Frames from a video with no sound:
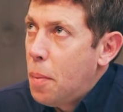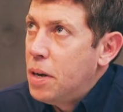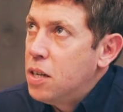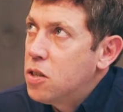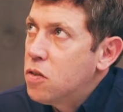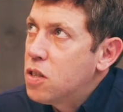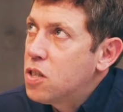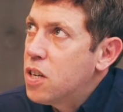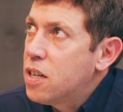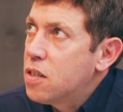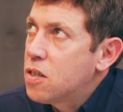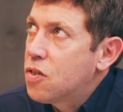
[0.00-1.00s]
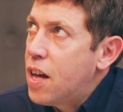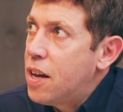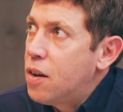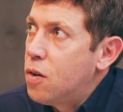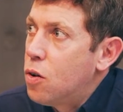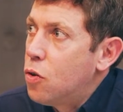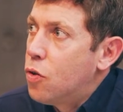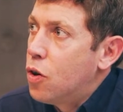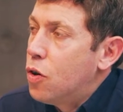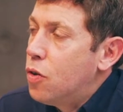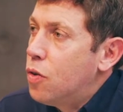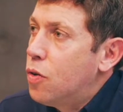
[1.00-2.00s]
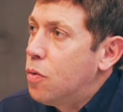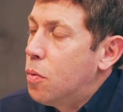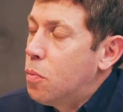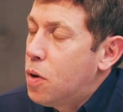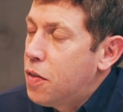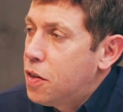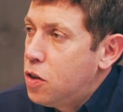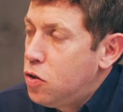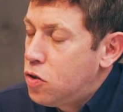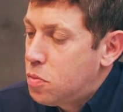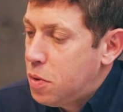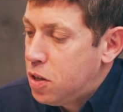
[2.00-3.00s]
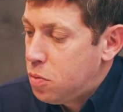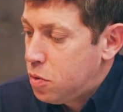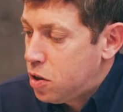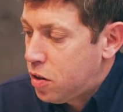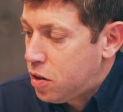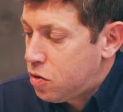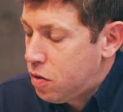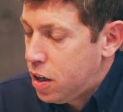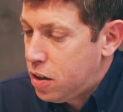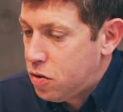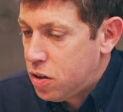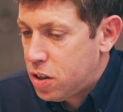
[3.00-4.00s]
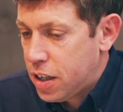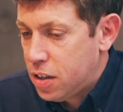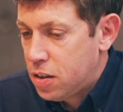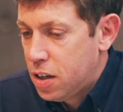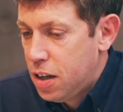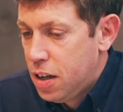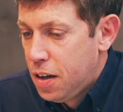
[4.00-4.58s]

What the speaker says: is there a sense then that, one thing that you just mentioned, which I think is really interesting, is